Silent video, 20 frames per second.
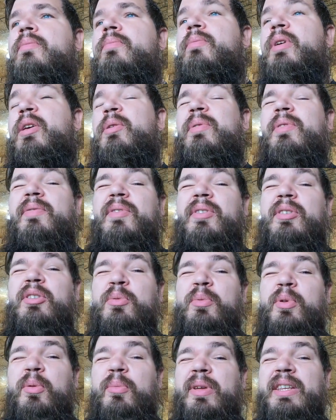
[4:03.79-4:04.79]
Maybe even
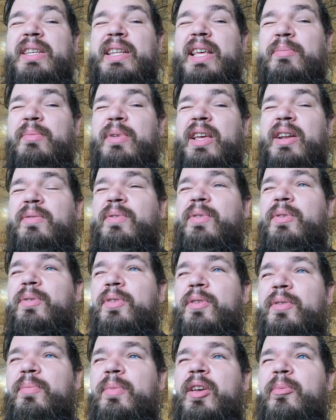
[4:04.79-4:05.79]
aluminum intake
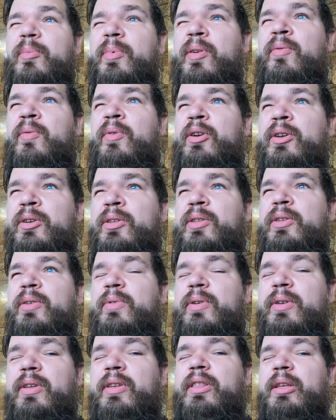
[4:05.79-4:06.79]
manifolds may have been really,
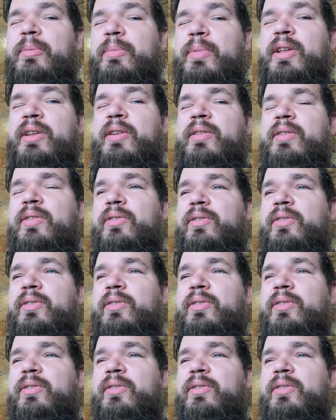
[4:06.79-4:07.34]
really limited.